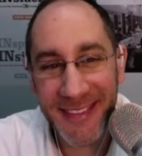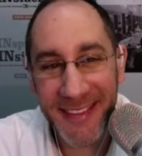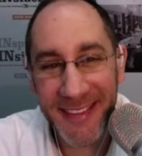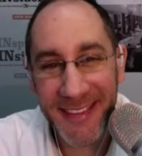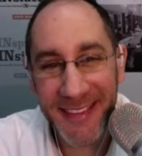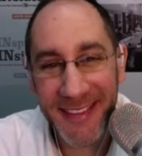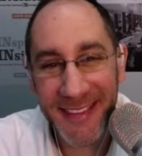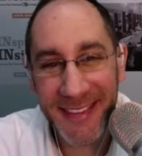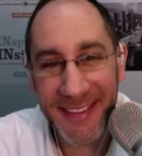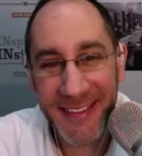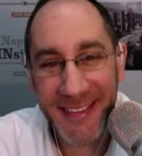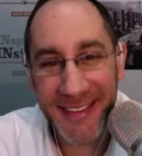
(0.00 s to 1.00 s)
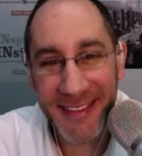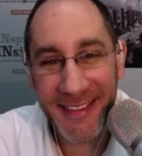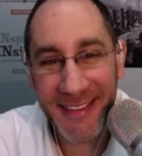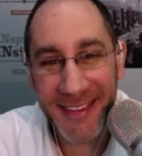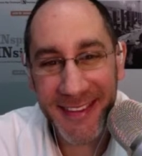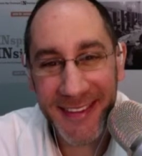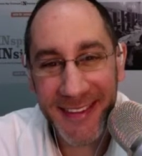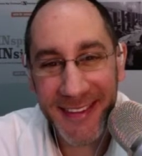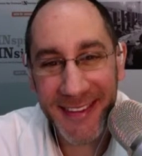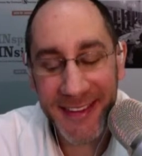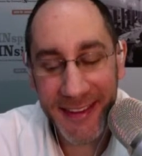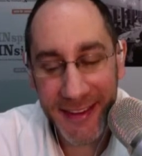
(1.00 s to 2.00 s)

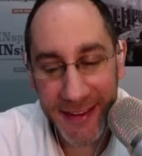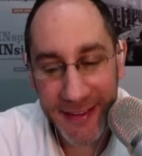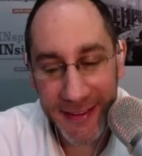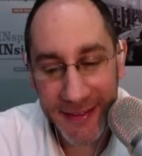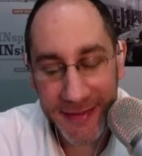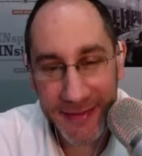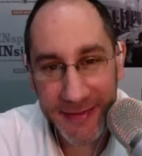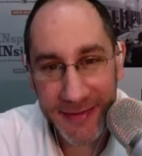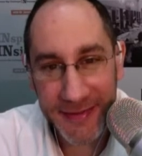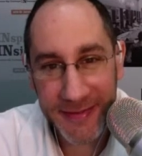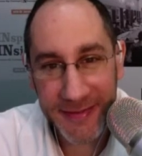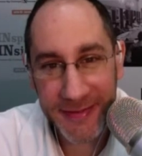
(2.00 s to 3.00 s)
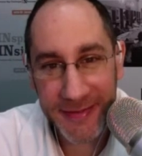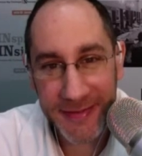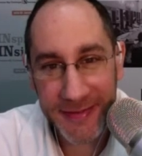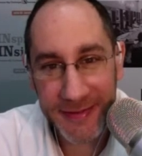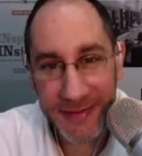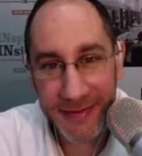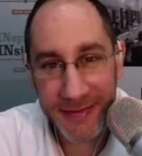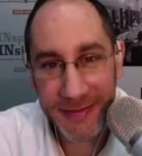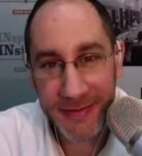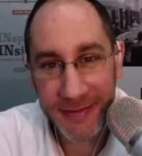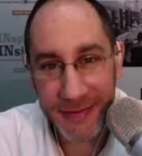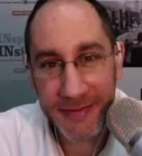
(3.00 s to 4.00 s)

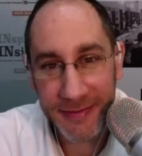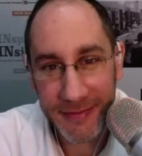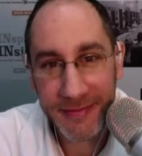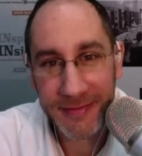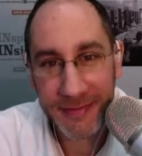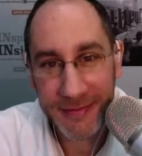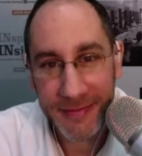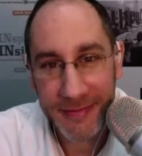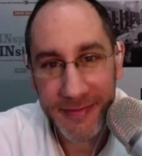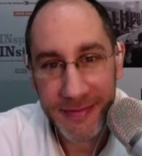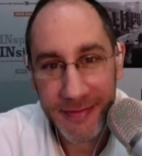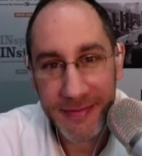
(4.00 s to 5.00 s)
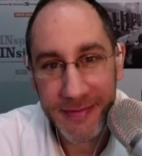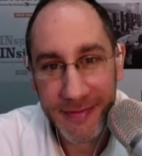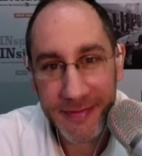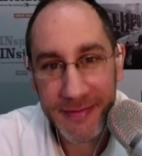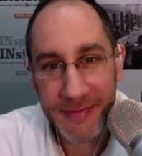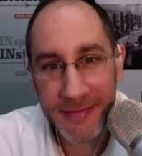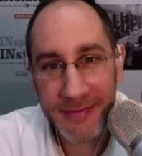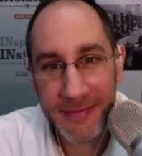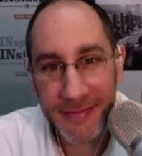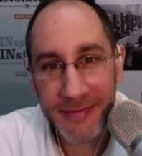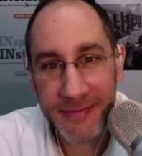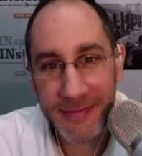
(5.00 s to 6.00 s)

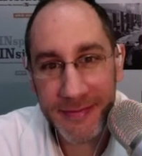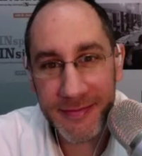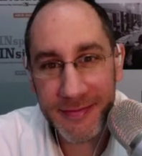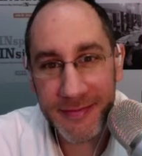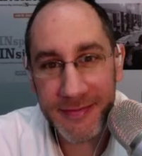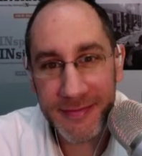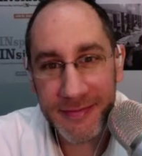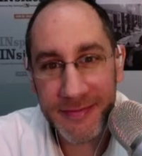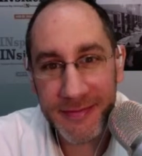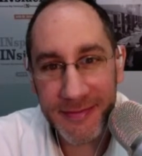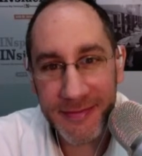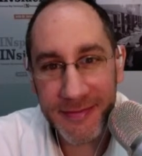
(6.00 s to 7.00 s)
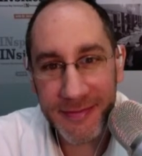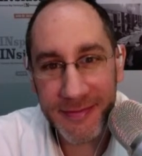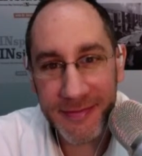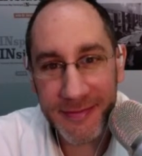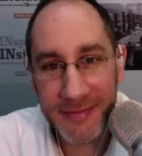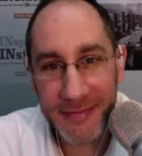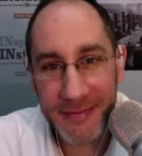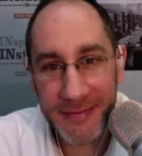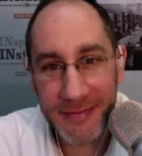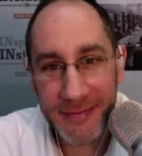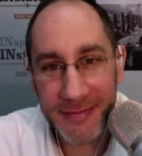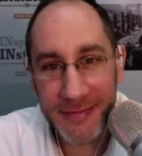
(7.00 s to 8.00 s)
(not speaking)